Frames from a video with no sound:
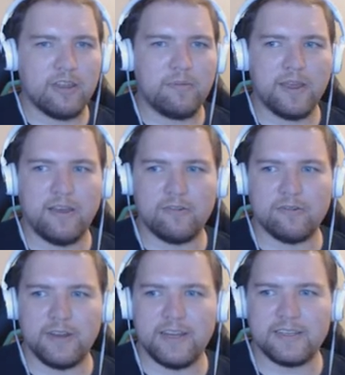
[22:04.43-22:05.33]
the bell
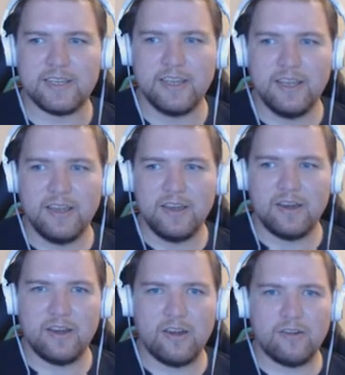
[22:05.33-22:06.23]
rings.
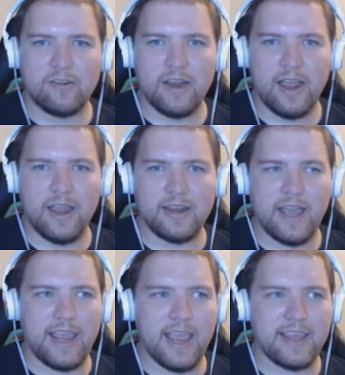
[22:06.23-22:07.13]
Alright,
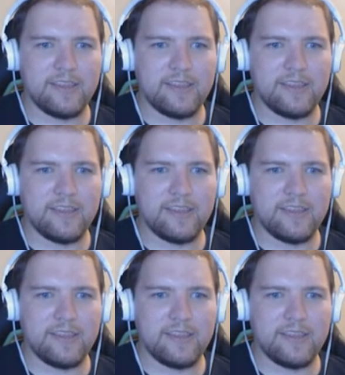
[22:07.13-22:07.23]
I hate